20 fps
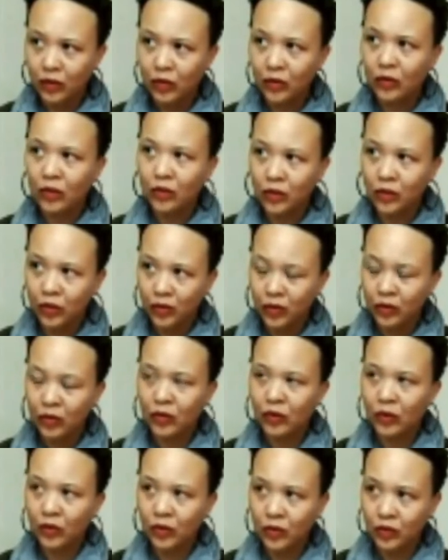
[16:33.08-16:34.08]

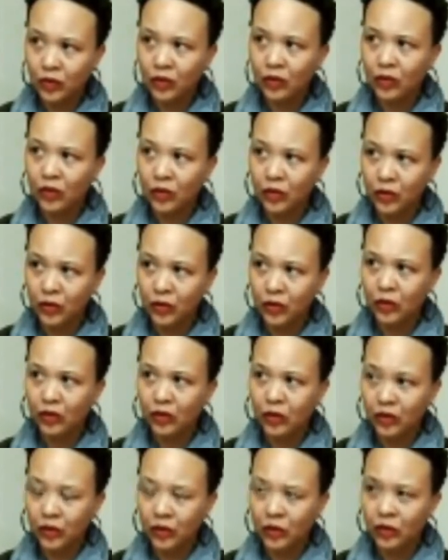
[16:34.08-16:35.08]

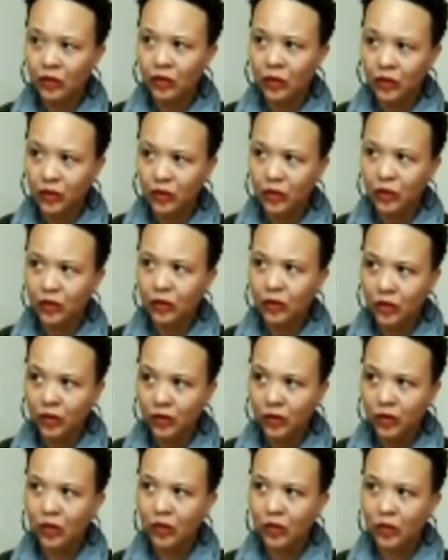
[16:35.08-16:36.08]

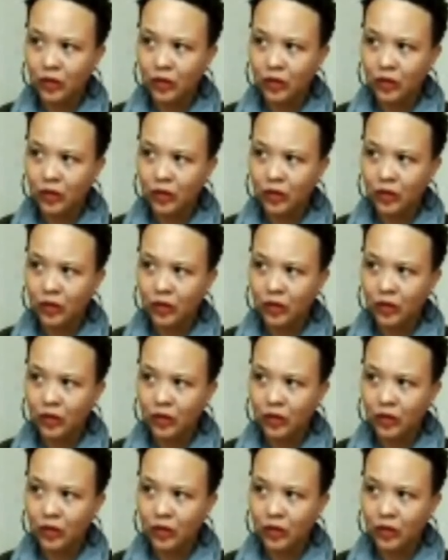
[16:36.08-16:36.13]
The person shown says nothing.